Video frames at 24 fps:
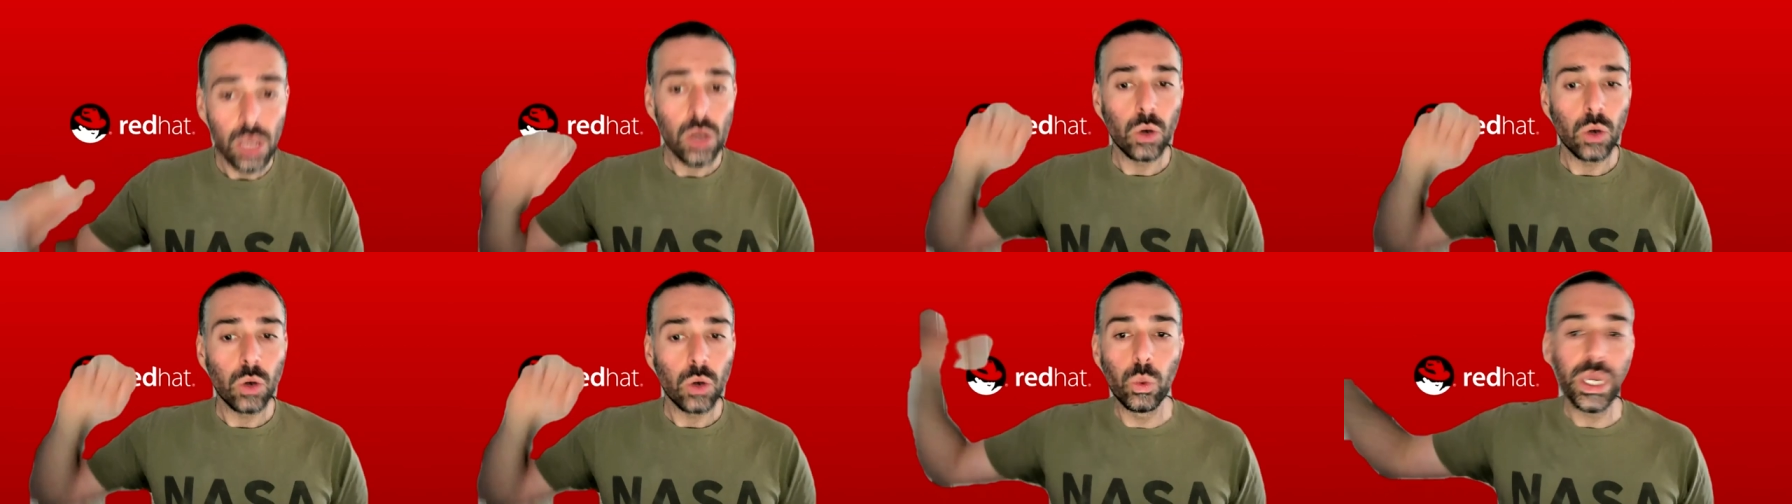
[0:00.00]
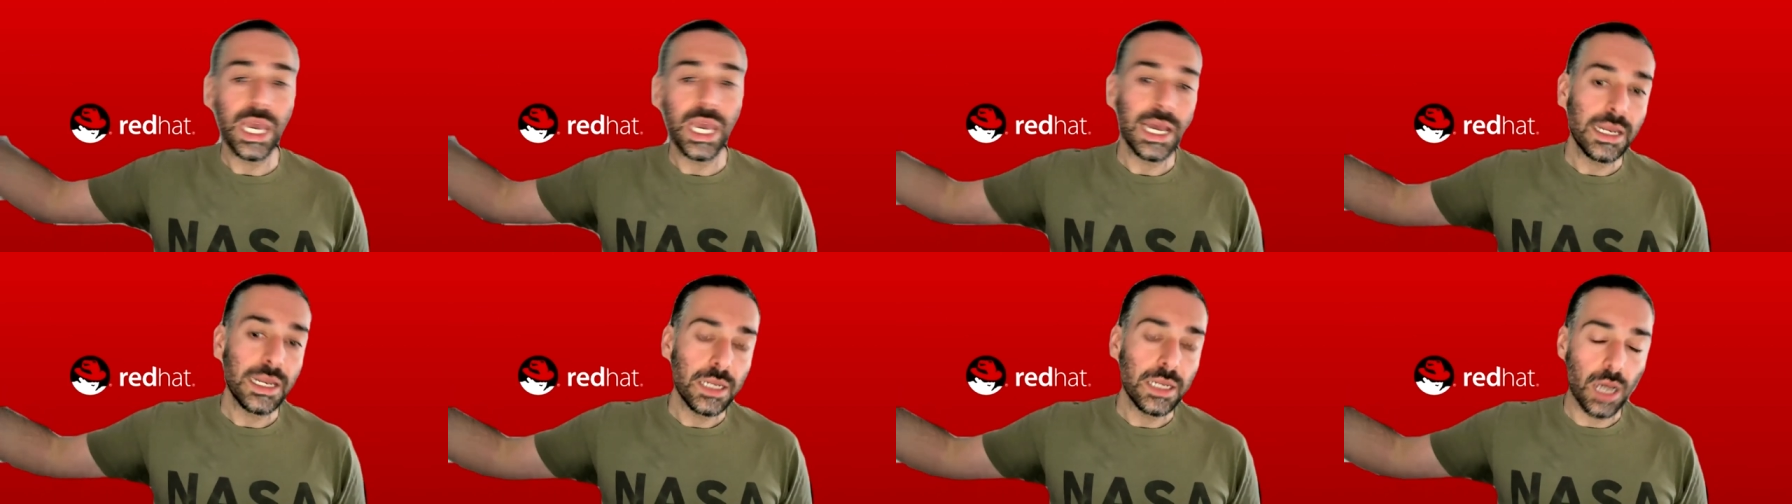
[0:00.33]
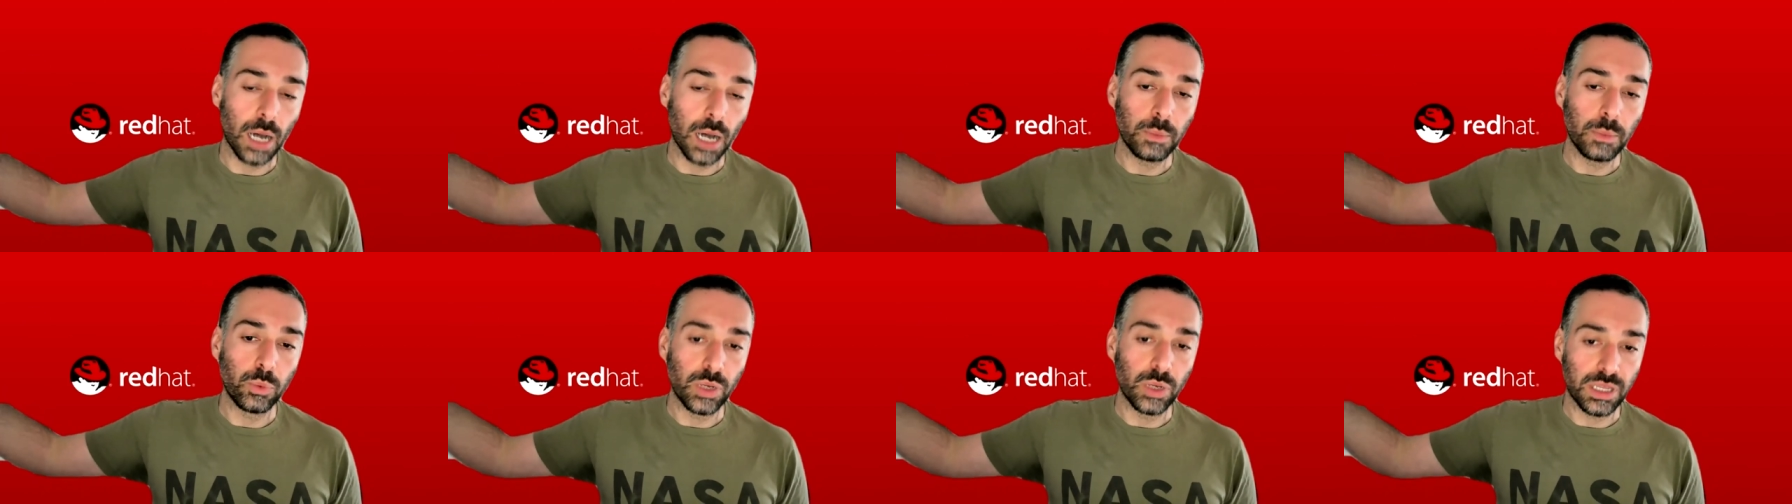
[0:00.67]
we end
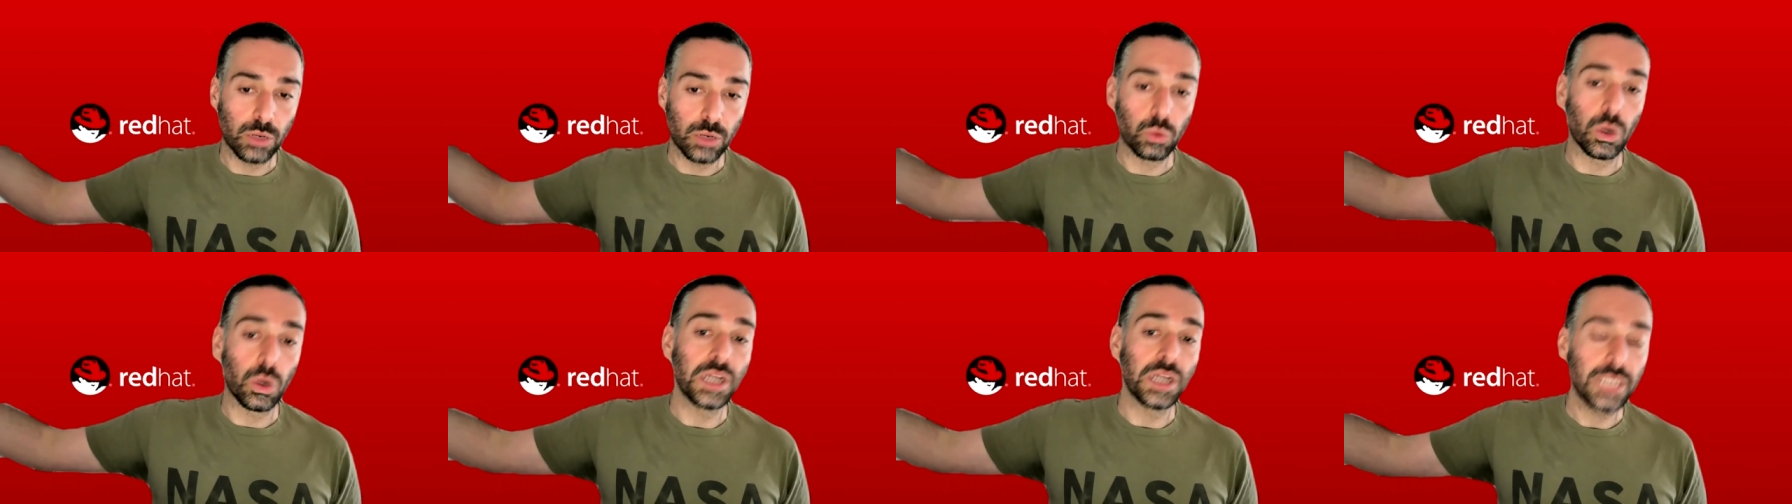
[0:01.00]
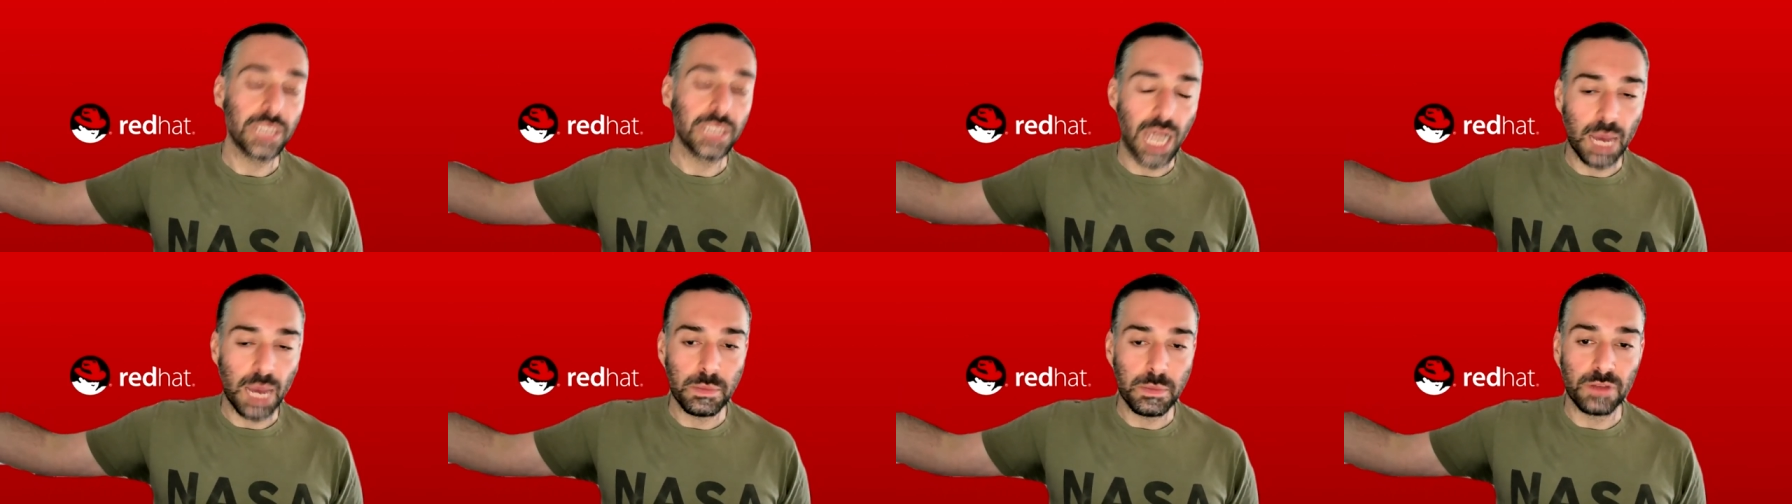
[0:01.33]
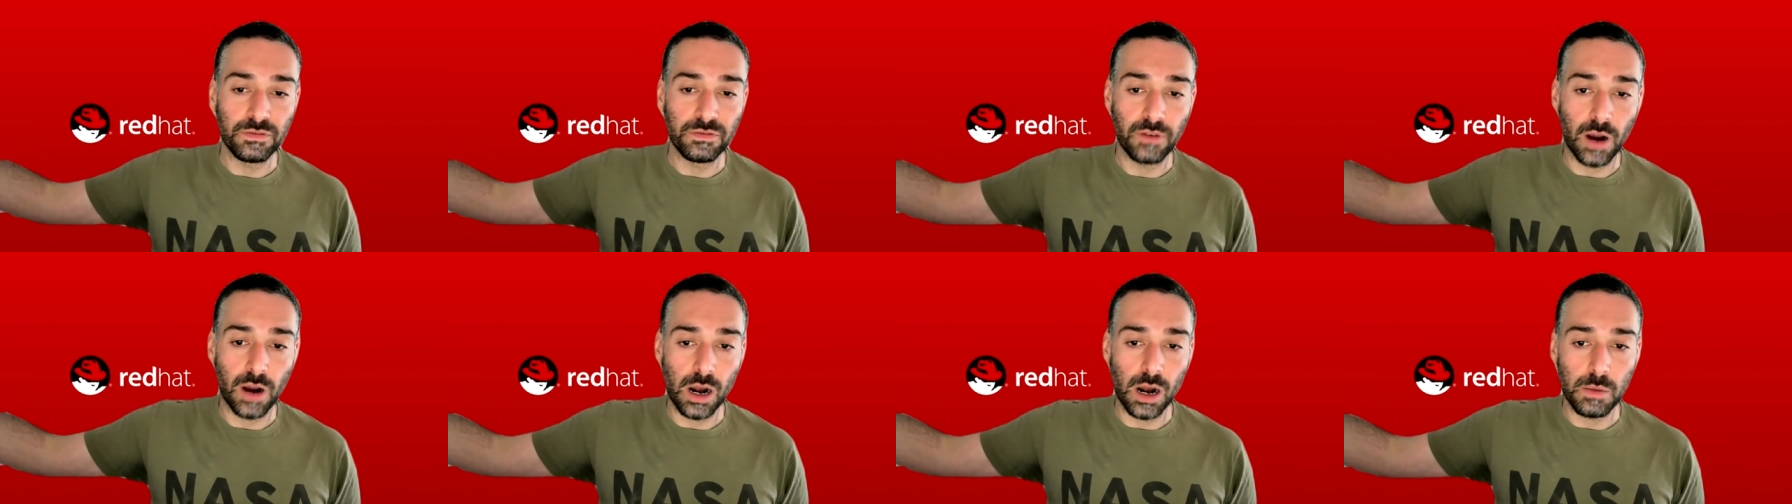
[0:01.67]
up with a runtime
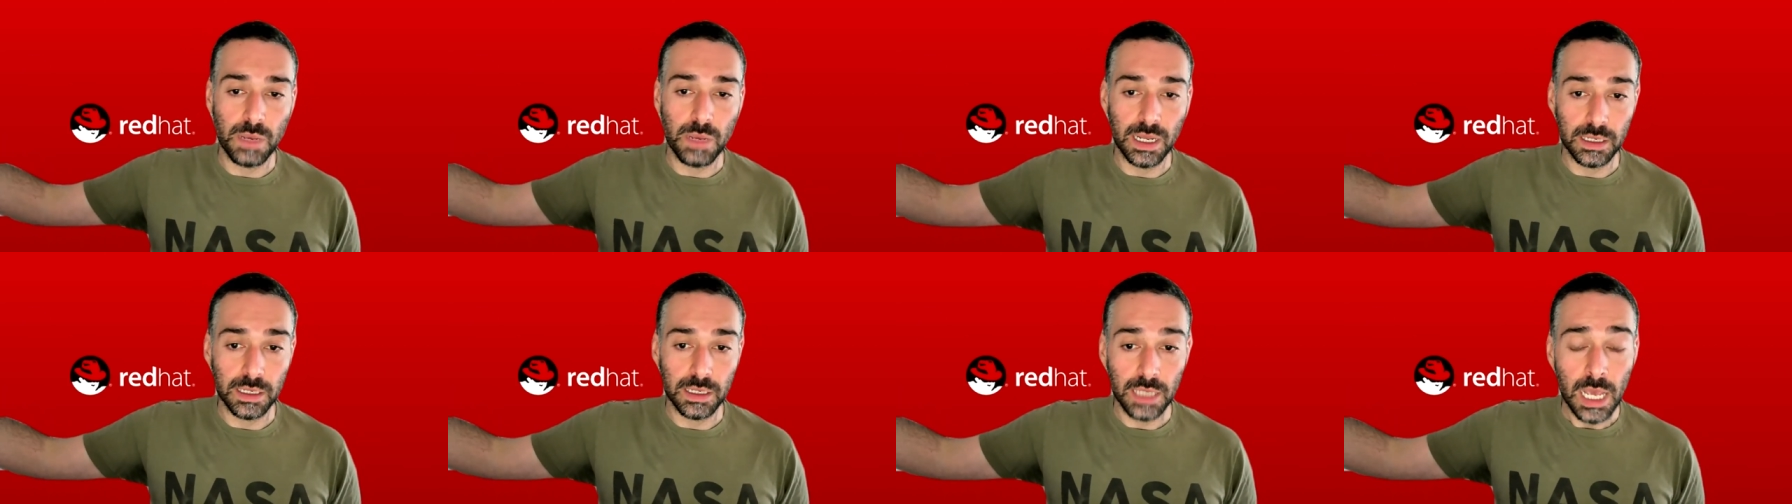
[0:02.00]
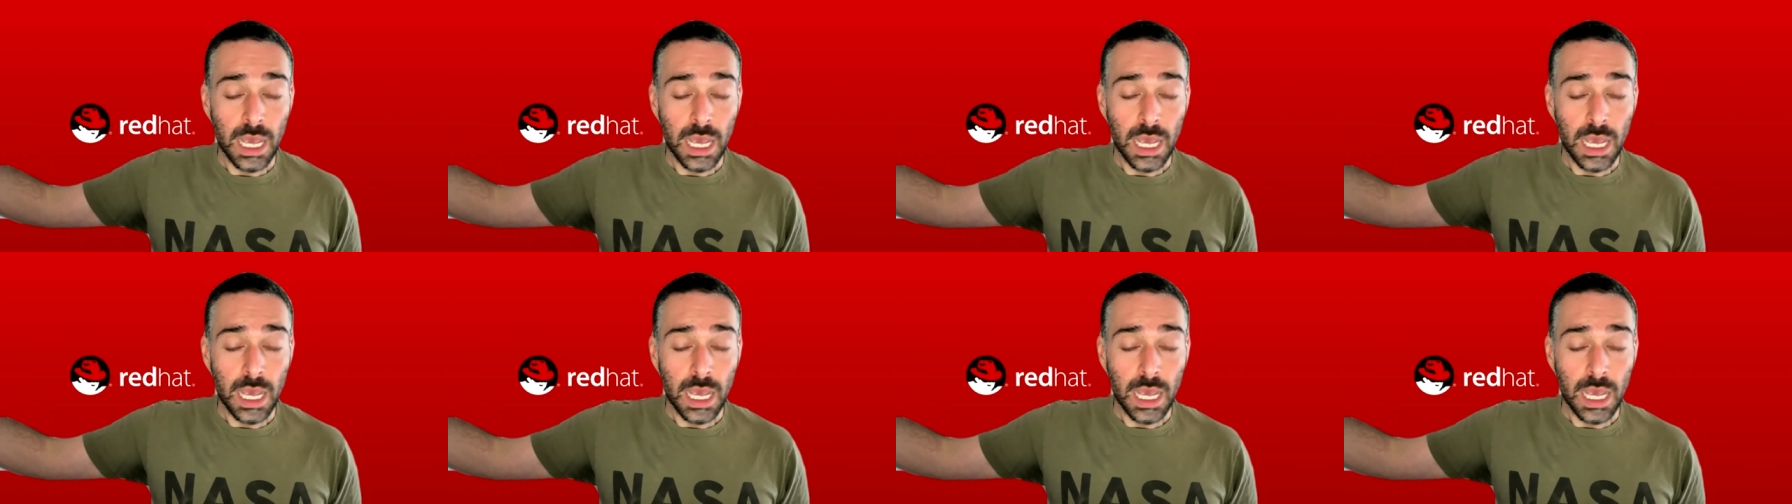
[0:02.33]
environment